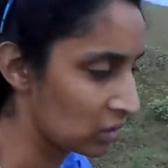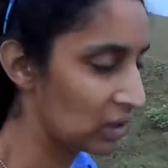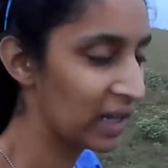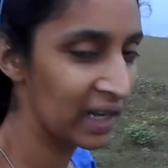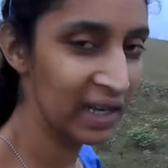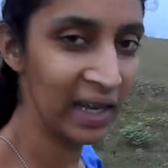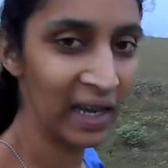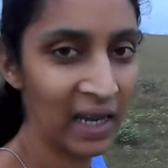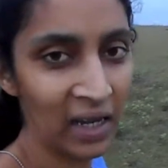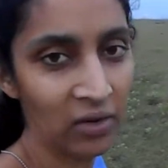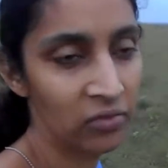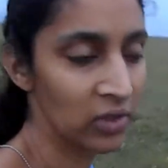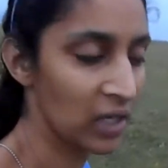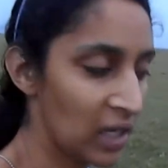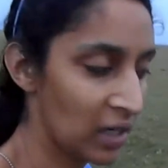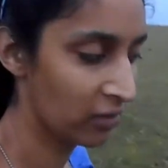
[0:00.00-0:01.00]
They gave
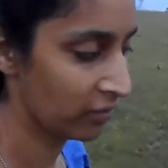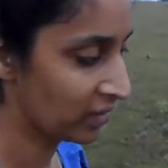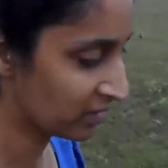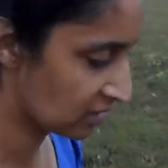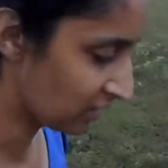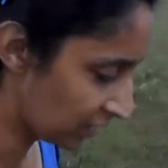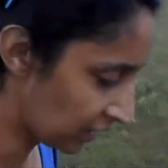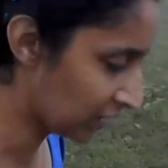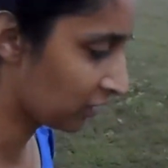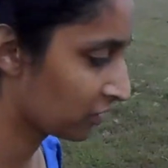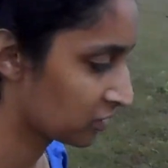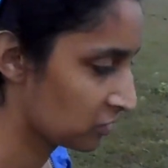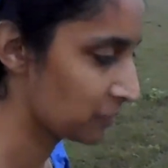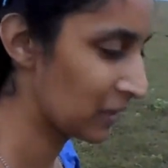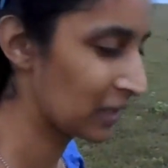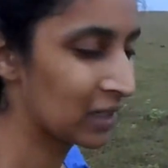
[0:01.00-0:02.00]
the Kiwis a little
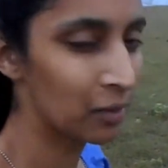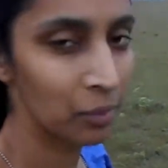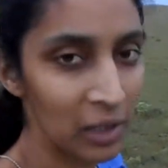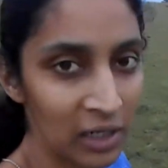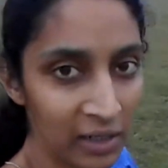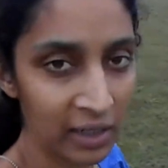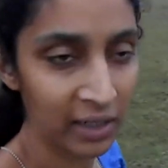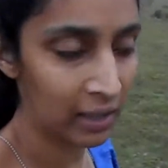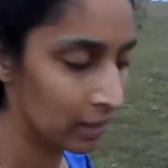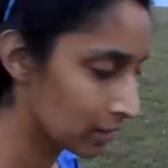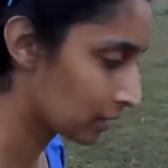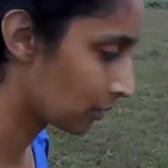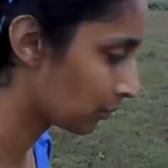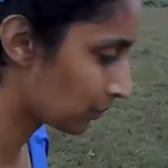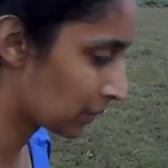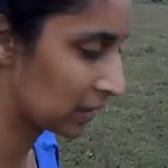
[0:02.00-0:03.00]
respectability,
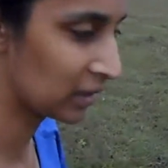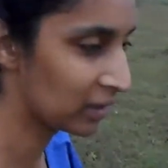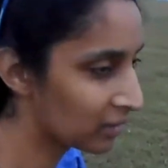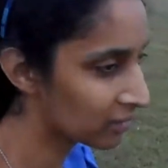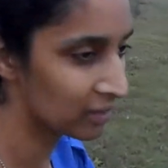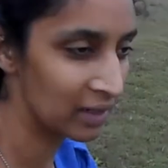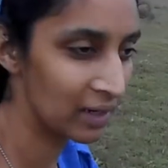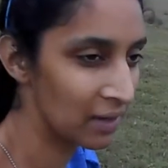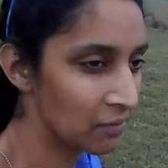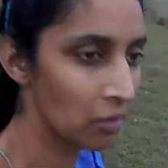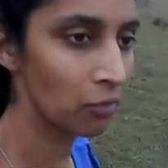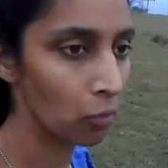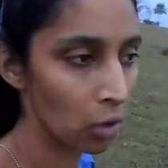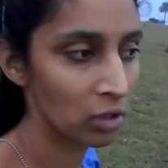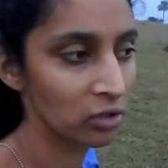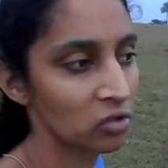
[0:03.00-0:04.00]
but it never
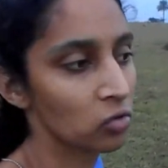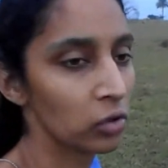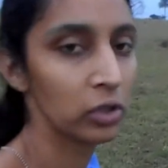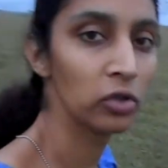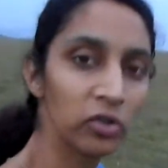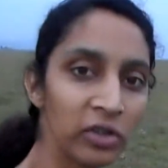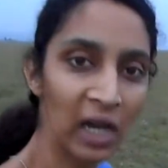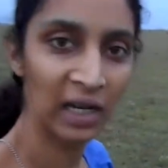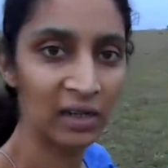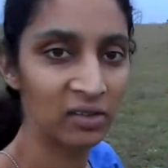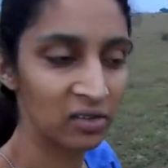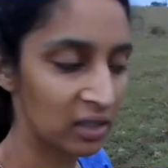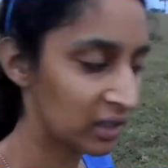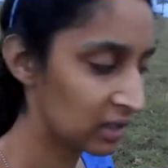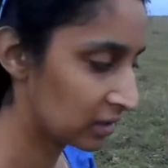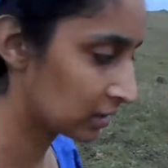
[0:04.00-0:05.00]
was going to challenge
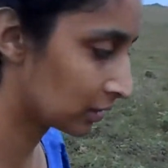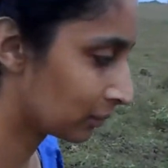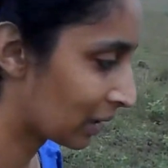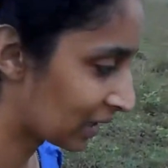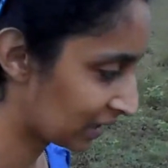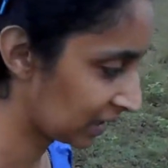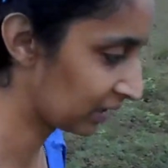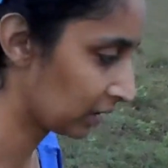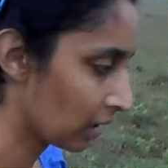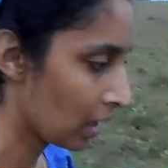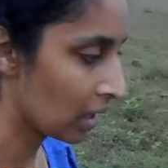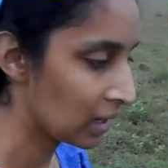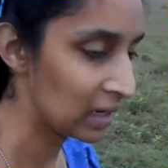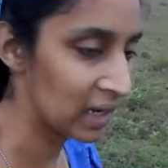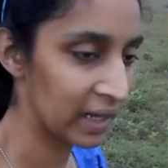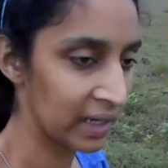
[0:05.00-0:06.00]
the Indian batting
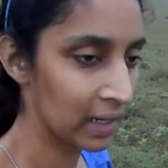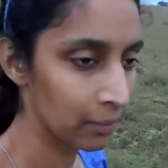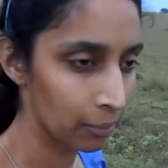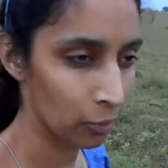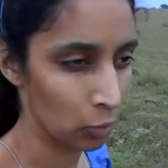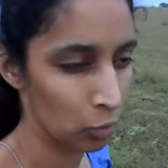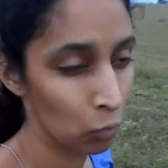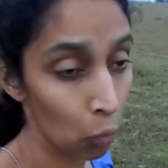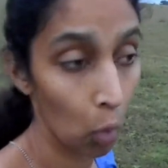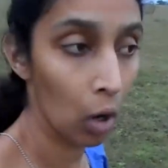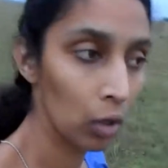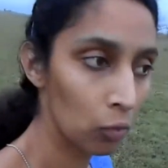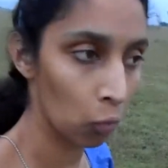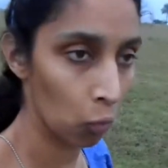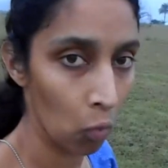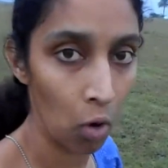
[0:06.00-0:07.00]
lineup on
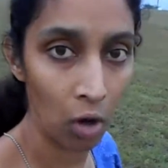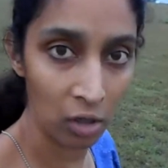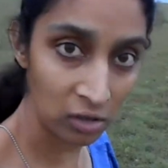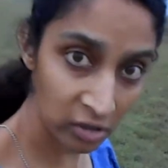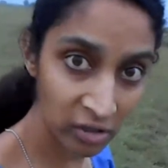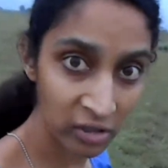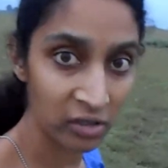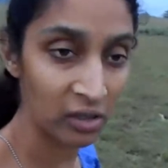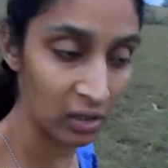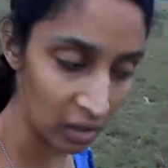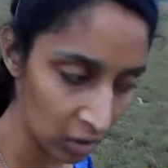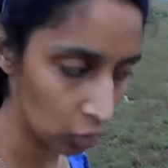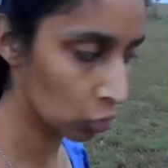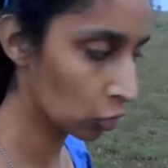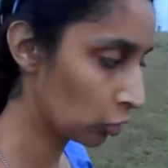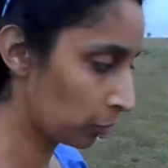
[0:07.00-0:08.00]
what was a
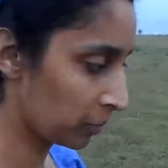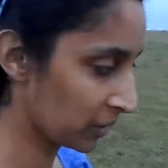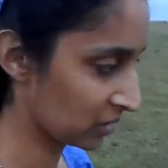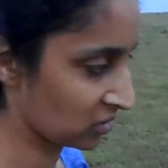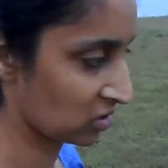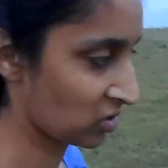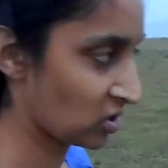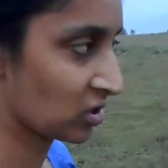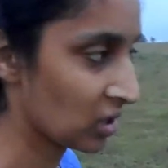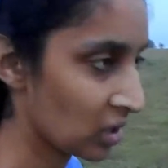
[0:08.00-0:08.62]
good pitch.